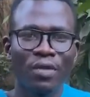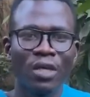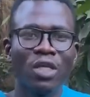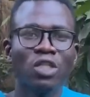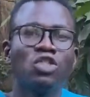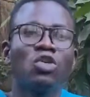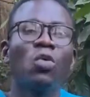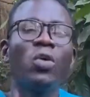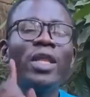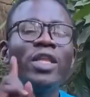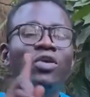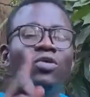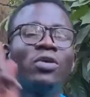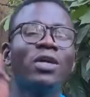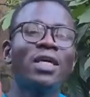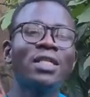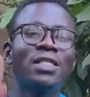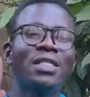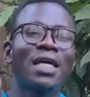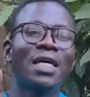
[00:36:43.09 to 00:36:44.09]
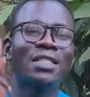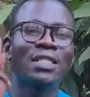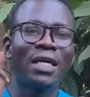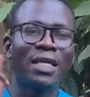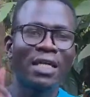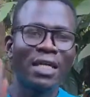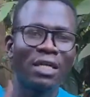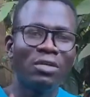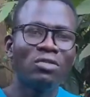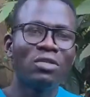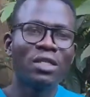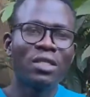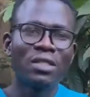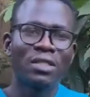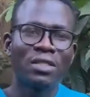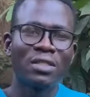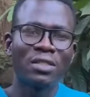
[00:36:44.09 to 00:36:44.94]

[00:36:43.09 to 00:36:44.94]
So when you get such an illness